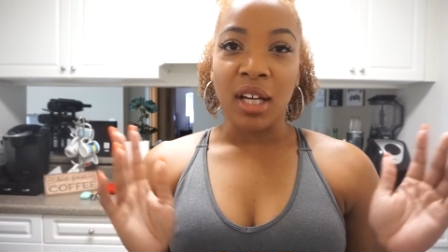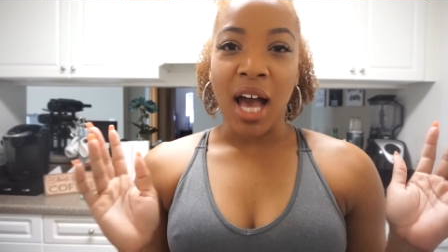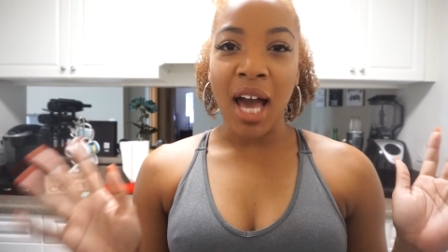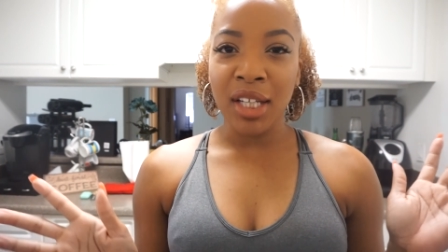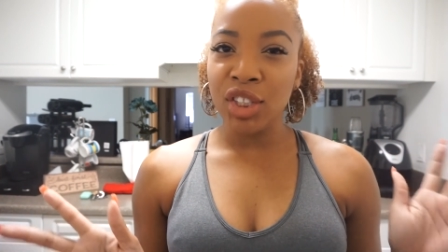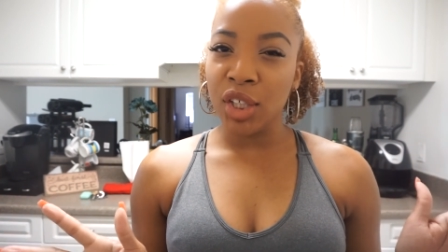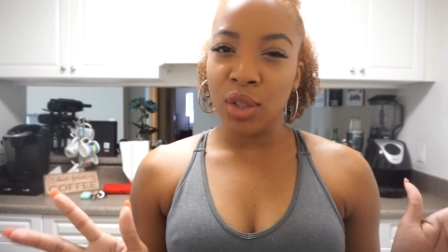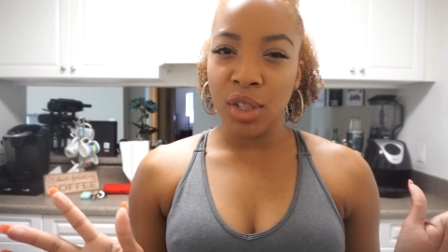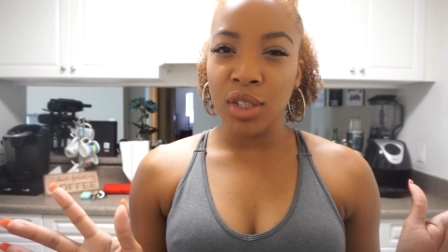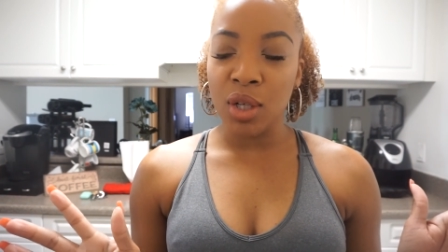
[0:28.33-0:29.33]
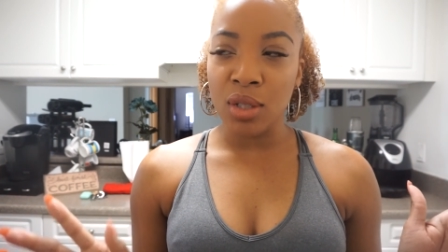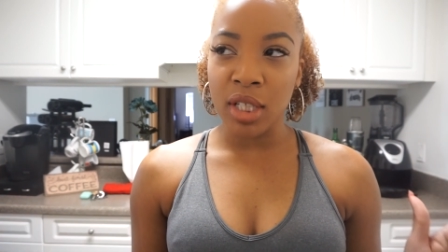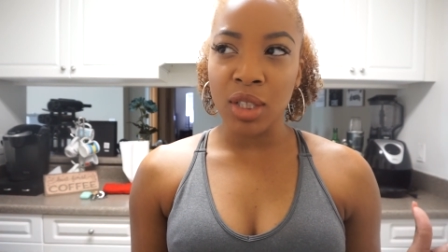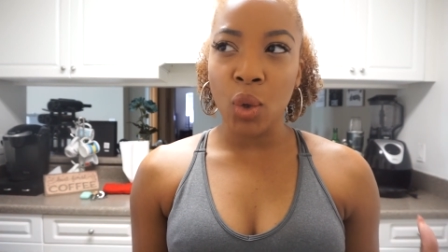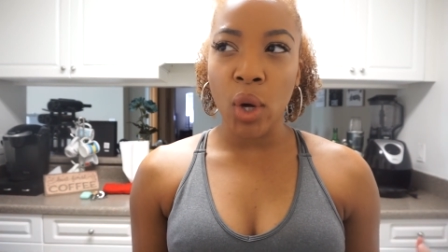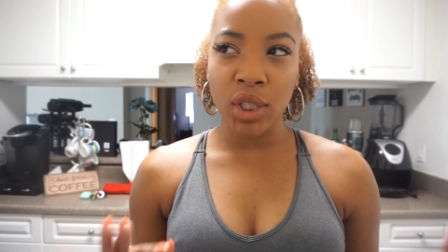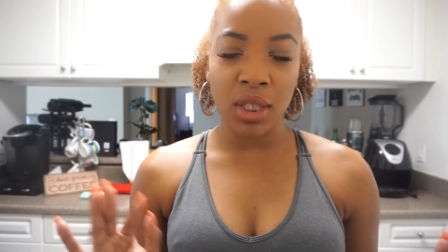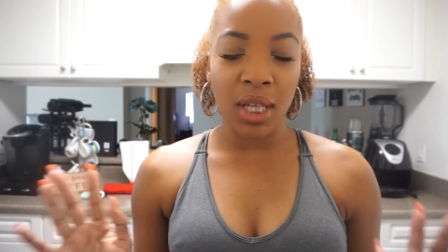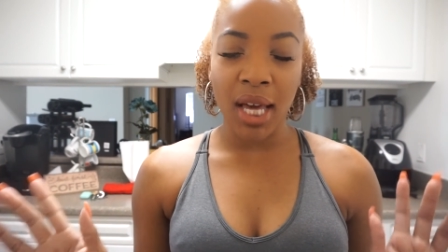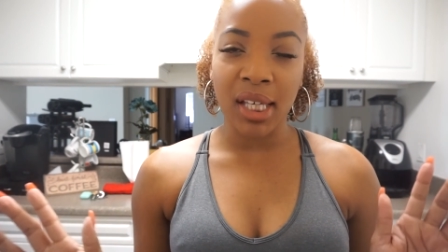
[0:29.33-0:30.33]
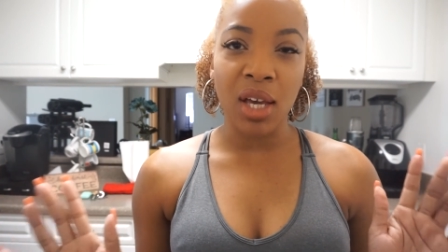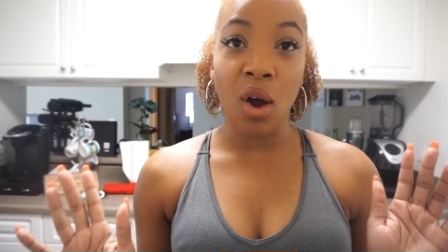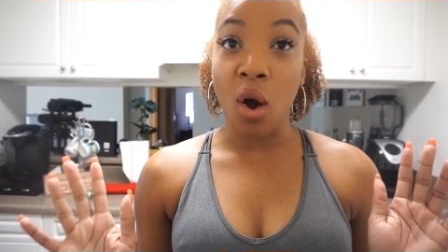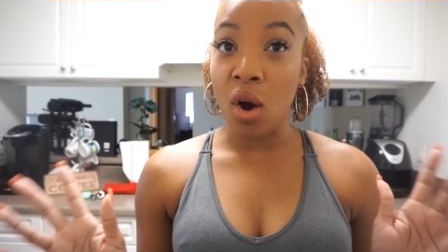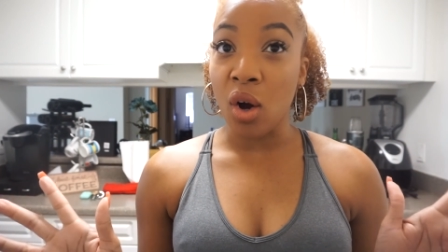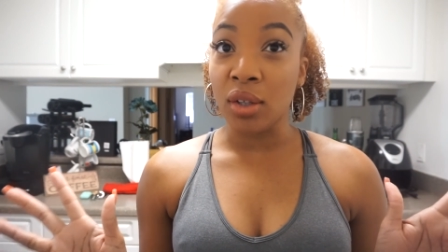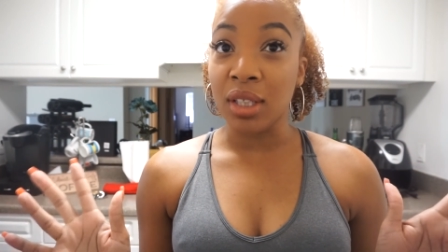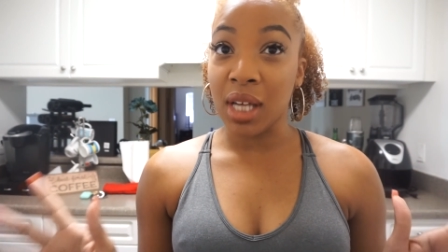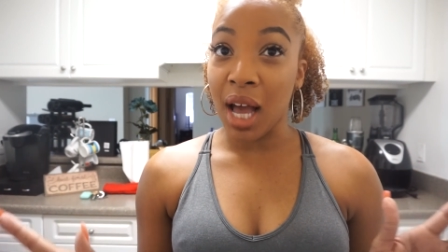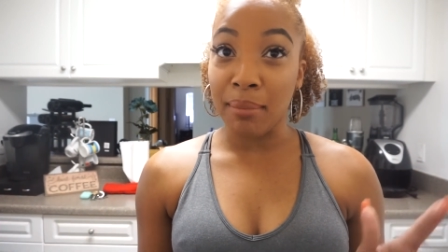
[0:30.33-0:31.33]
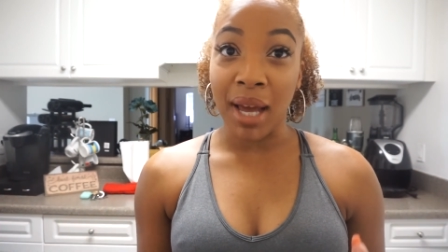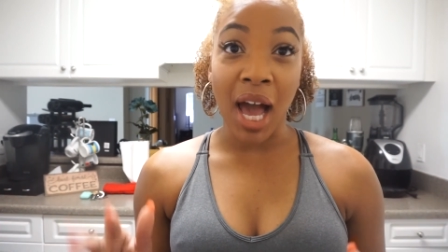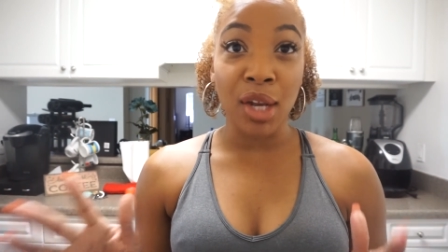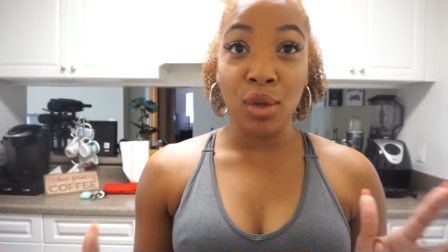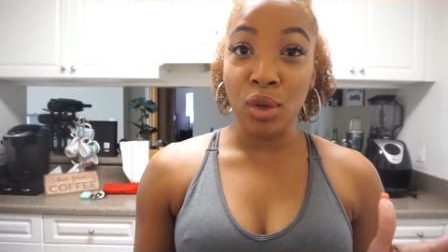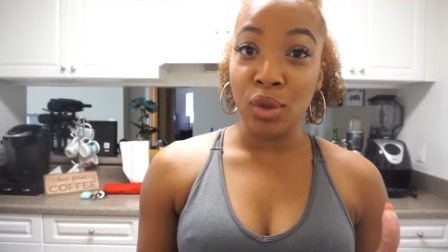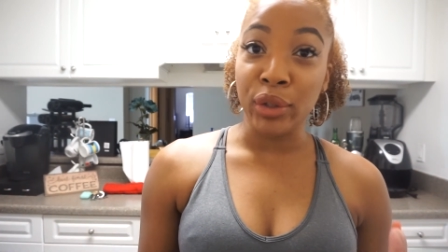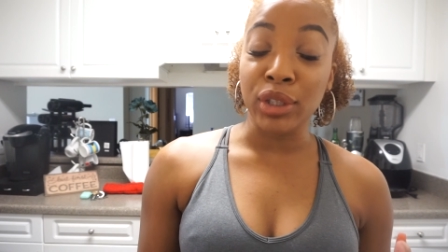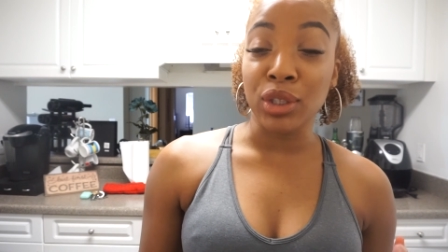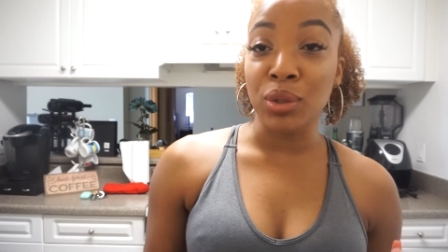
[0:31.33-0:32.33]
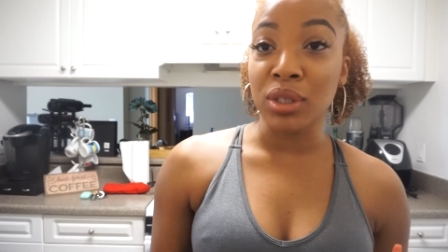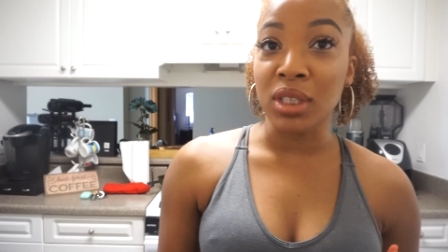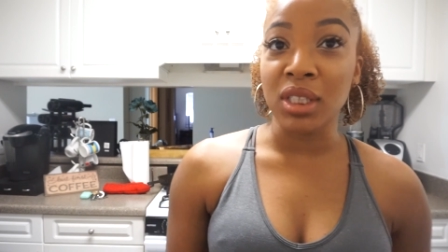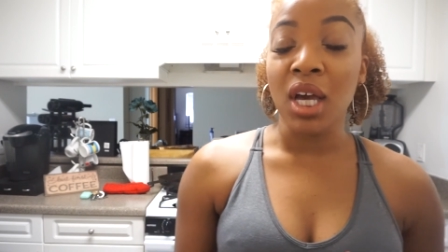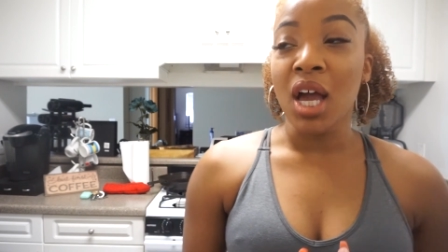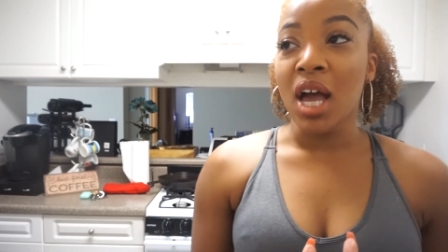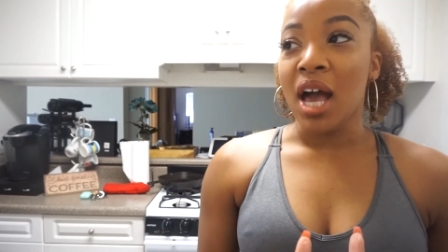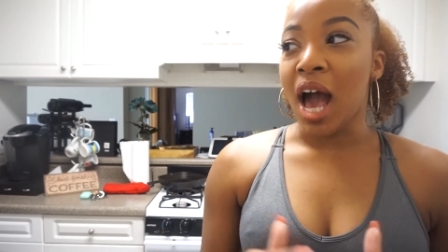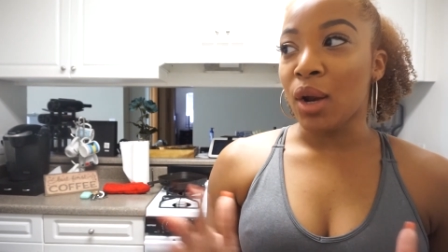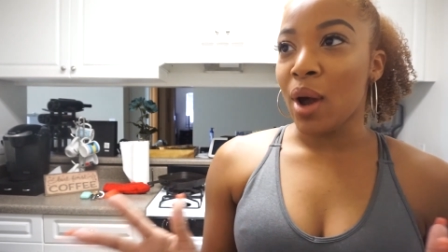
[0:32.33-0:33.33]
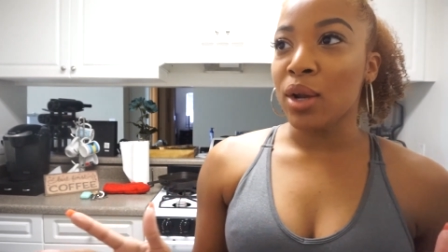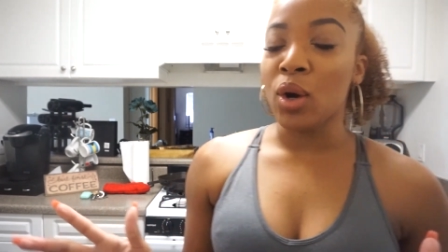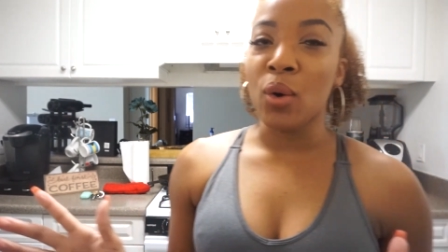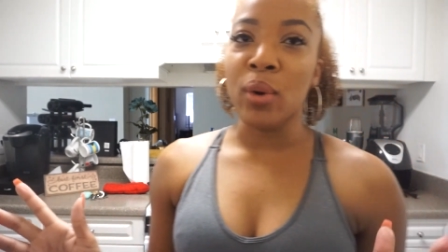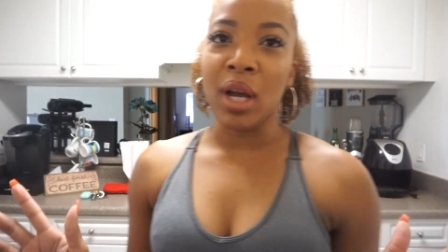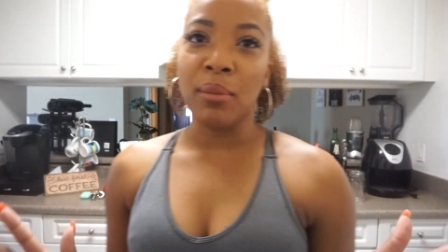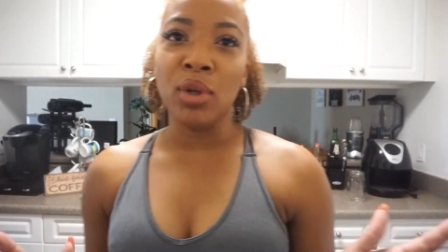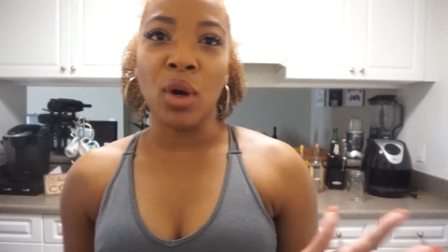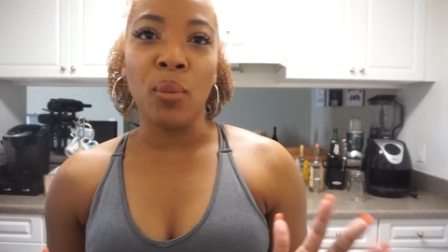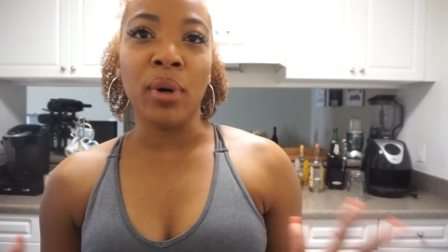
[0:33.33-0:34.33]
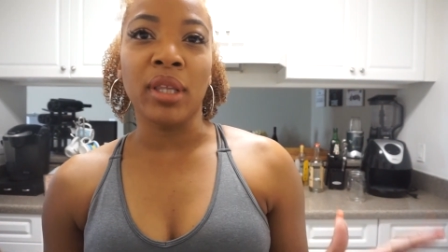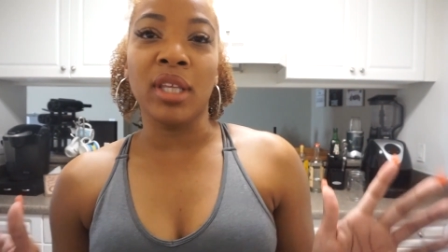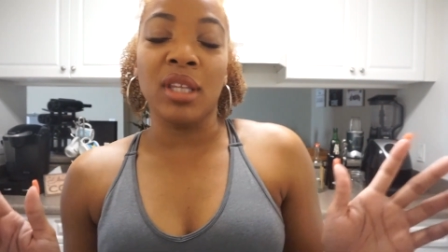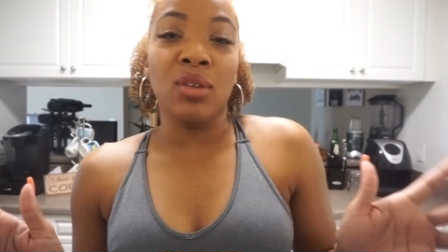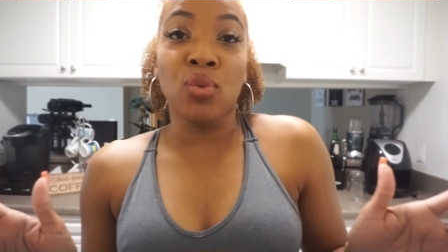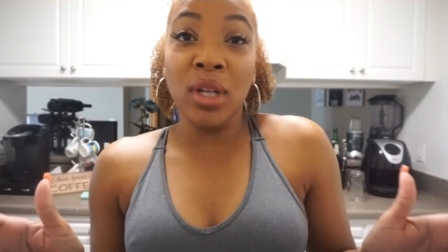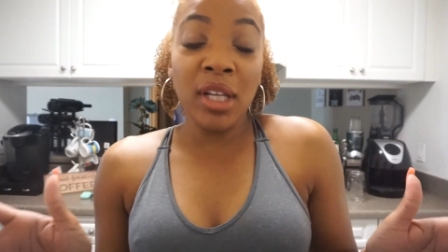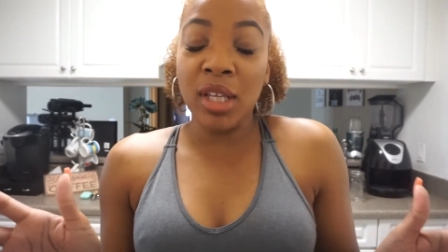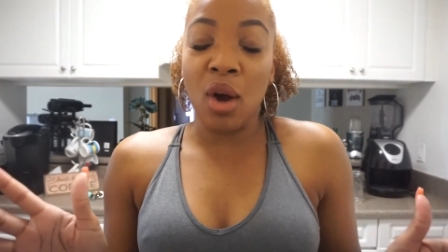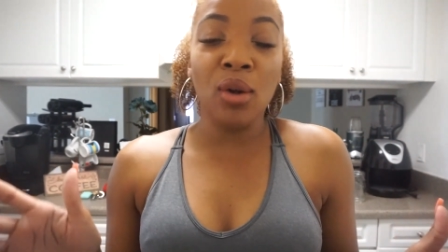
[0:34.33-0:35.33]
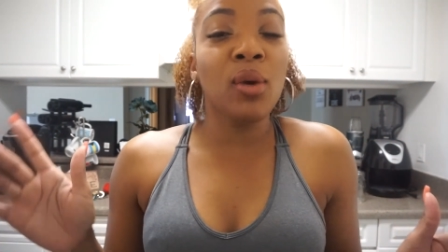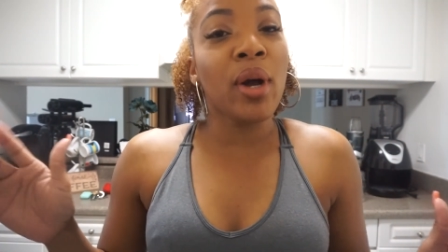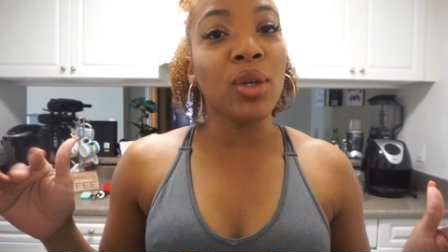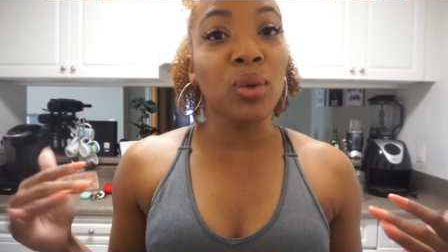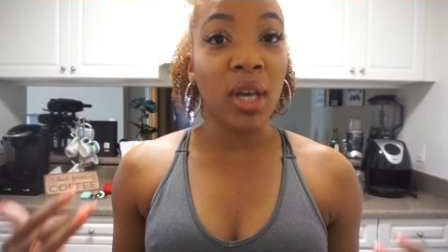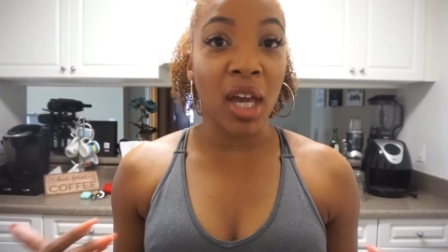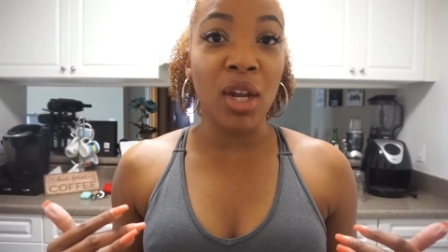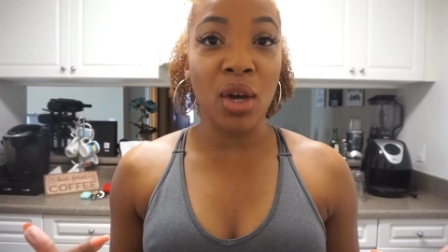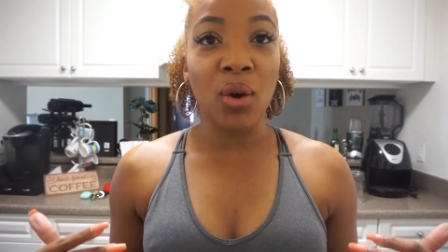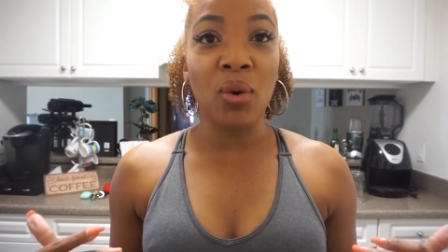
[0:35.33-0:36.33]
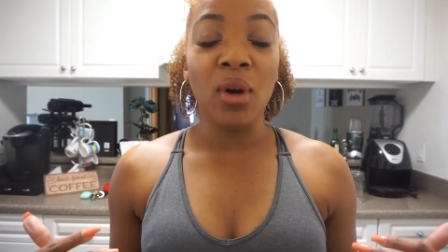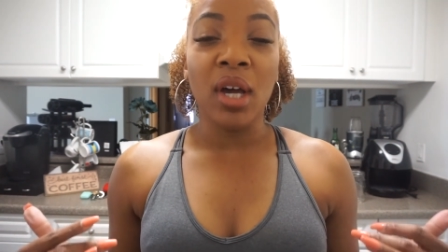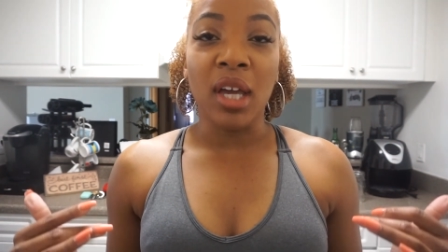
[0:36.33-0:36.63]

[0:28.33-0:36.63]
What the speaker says: how to check your ketones, that's a question that I get all the time. Like, how do you know you're in ketosis? How do I know when I'm, but really the only way you can know